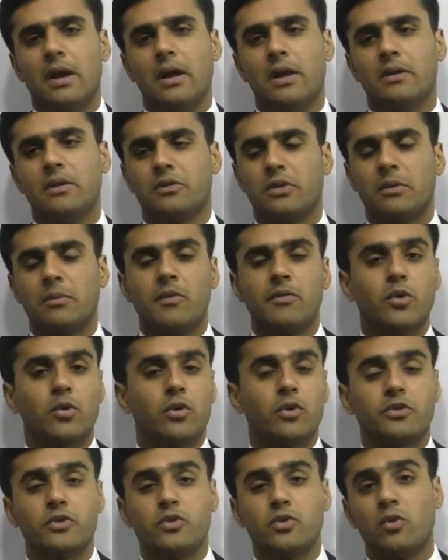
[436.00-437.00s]
and some of
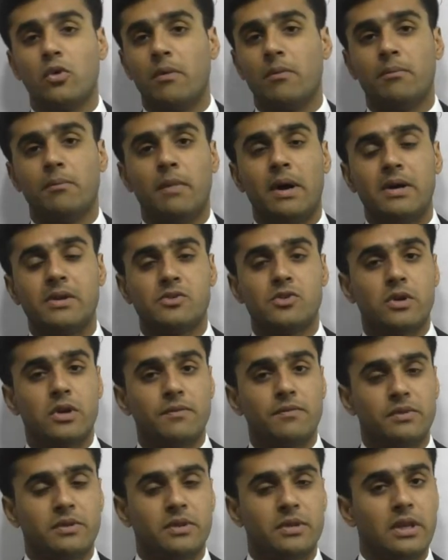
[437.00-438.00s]
the questions you might
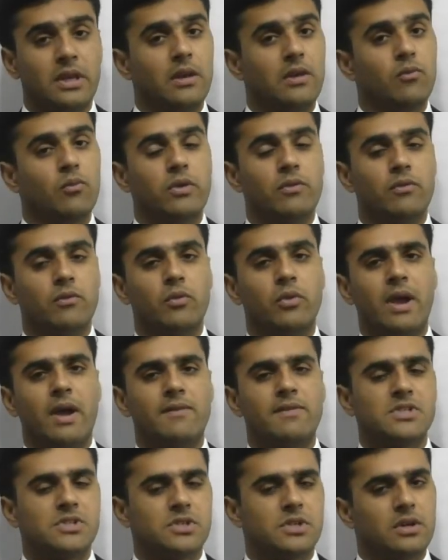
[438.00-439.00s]
not have seen, we
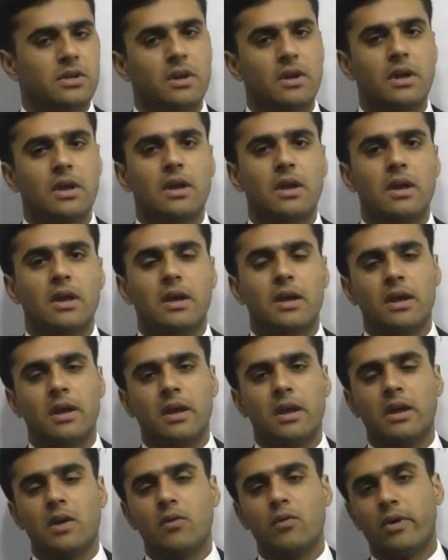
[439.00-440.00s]
haven't done
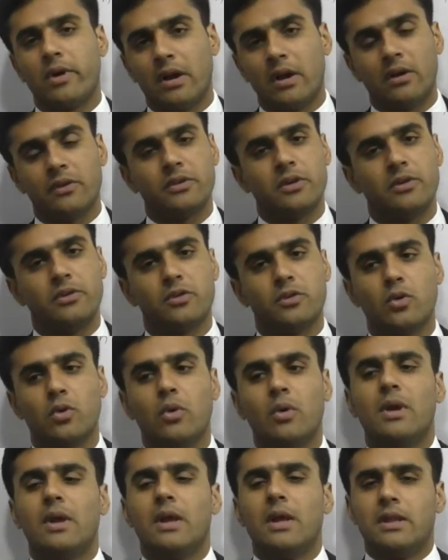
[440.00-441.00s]
in our classes.
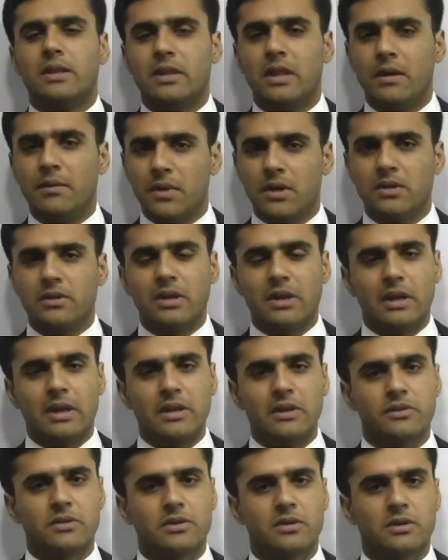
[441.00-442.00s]
So them are the
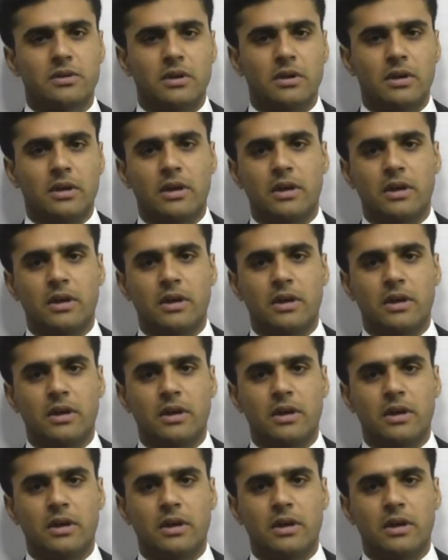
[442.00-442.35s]
list